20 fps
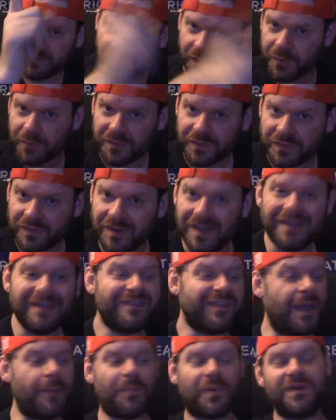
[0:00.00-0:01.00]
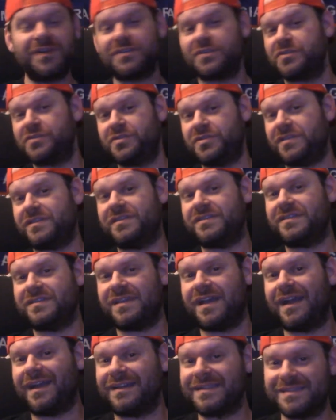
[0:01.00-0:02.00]
votes, that person just
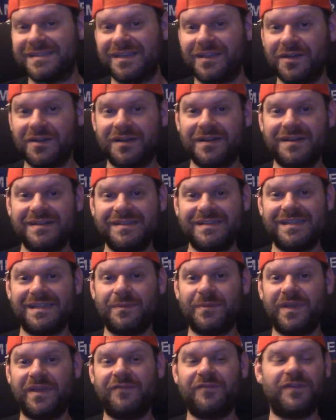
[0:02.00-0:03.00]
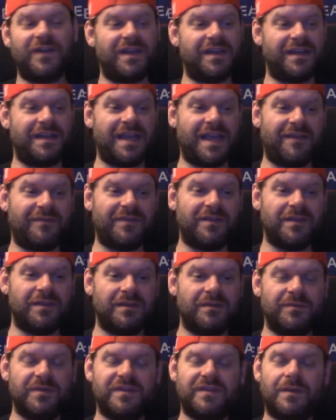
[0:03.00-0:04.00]
decides that you're going to see me fucking have
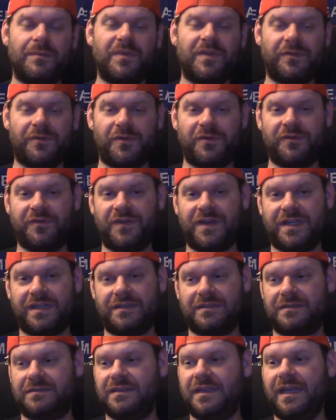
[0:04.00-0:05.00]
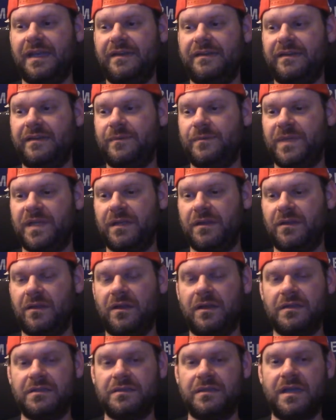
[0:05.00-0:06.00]
to sit through a fucking 18-minute
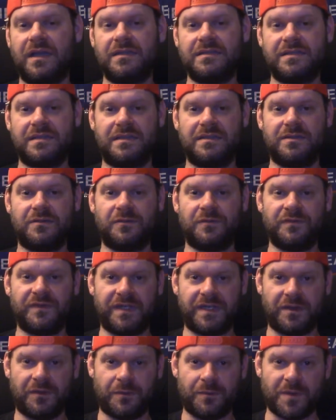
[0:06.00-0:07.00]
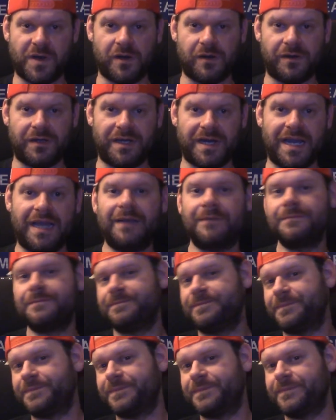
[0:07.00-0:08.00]
long nonsensical video tomorrow or not.
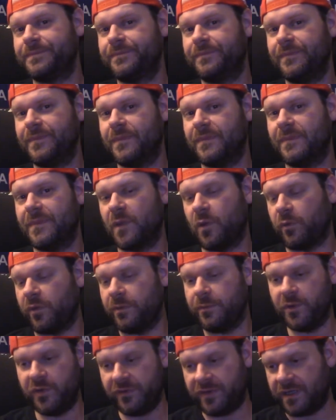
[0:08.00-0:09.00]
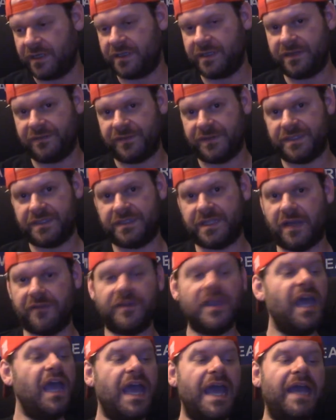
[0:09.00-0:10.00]
Or we move on to different
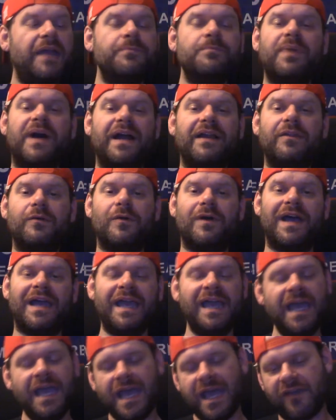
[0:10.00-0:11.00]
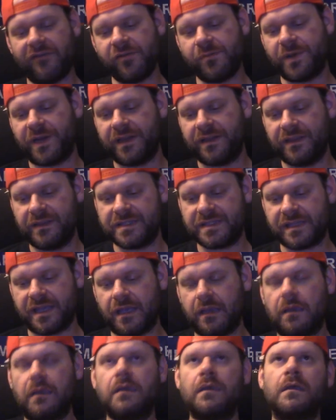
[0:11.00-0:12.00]
stuff. And by the way, everybody that's
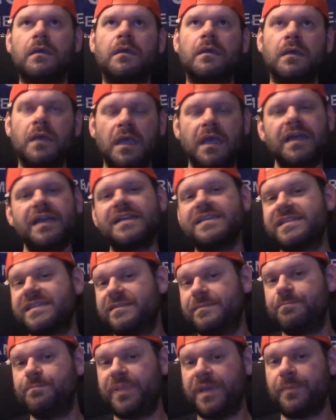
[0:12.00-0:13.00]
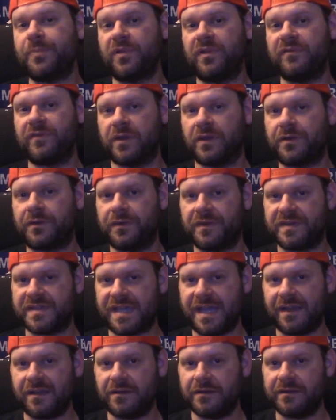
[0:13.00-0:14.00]
like, ugh, because people have learned the
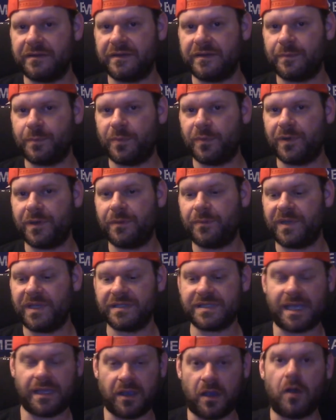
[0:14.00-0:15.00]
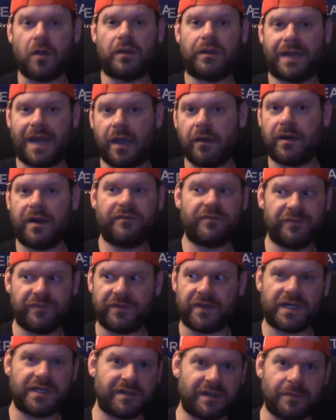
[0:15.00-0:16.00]
cycle at this point because I call it out every
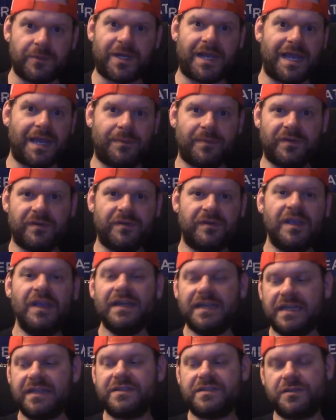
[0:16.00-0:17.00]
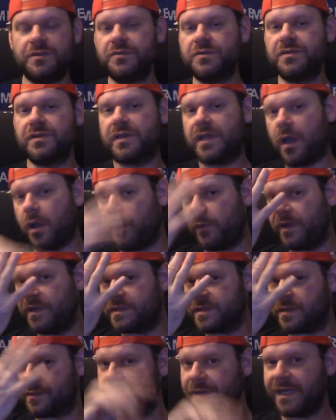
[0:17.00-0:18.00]
fucking time it happens. It's usually
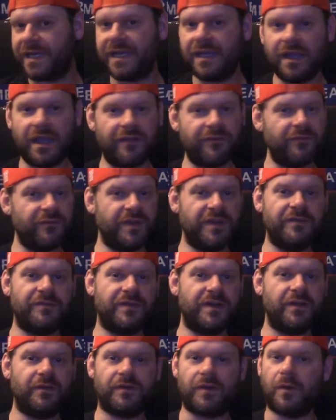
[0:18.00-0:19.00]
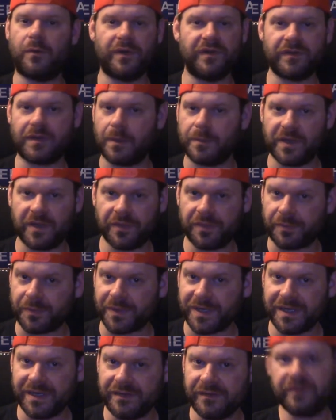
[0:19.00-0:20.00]
always three. These videos always come in
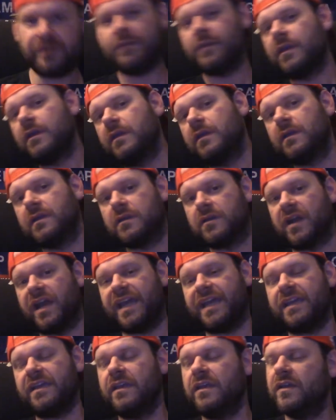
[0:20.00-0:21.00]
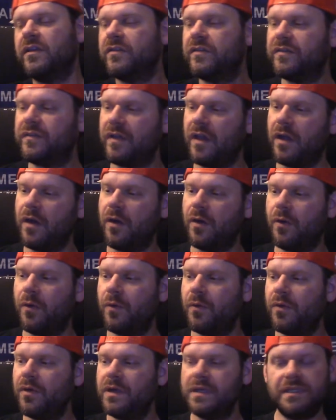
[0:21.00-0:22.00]
threes, right?
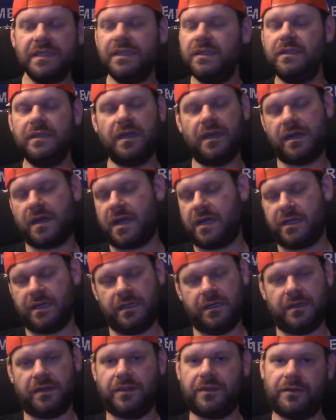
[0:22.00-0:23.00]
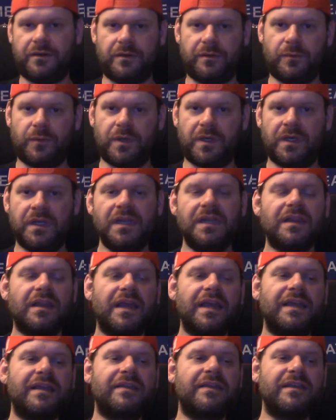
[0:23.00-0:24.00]
So you're not gonna get a third one.
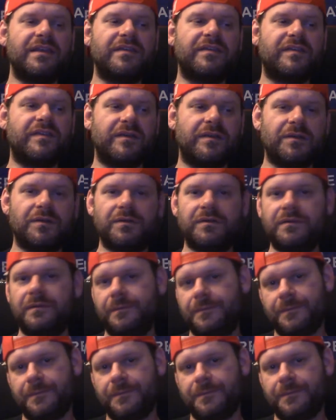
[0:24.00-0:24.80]
Like, this dude,